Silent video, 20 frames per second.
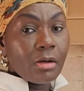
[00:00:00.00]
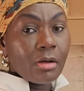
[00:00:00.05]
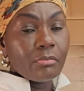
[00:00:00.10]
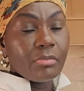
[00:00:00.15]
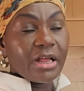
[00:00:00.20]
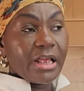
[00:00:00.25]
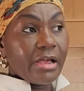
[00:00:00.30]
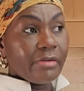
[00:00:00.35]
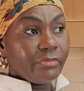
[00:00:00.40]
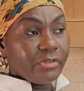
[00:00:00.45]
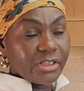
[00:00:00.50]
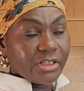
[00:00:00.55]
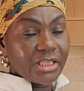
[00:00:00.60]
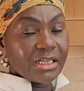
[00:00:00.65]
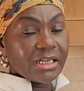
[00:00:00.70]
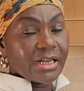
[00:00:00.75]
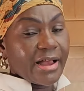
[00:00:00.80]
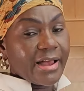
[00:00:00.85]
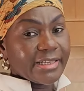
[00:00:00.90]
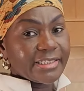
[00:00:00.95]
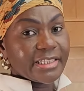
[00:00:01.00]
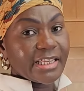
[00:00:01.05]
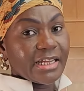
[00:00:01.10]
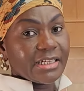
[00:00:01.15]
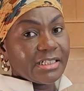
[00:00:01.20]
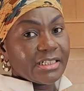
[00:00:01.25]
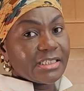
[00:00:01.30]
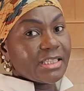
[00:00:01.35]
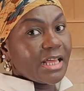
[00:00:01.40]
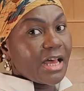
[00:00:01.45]
But everything I
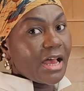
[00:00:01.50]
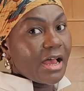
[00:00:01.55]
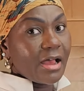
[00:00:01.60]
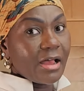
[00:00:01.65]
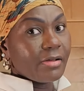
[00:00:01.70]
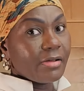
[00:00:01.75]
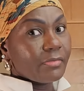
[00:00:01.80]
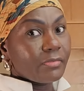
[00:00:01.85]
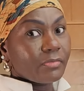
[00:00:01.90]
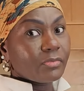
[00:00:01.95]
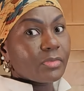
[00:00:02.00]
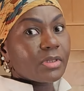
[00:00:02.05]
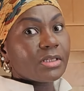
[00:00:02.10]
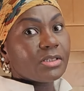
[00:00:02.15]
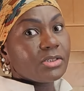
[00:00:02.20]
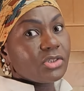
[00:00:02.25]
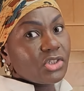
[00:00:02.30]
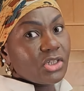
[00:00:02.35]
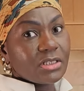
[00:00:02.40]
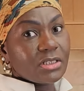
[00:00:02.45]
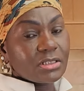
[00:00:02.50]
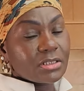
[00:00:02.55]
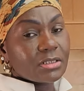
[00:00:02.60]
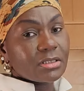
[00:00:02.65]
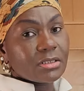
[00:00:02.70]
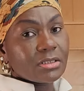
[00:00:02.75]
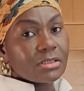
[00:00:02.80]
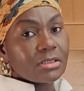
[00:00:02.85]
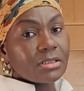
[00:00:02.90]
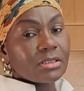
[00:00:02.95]
said is that just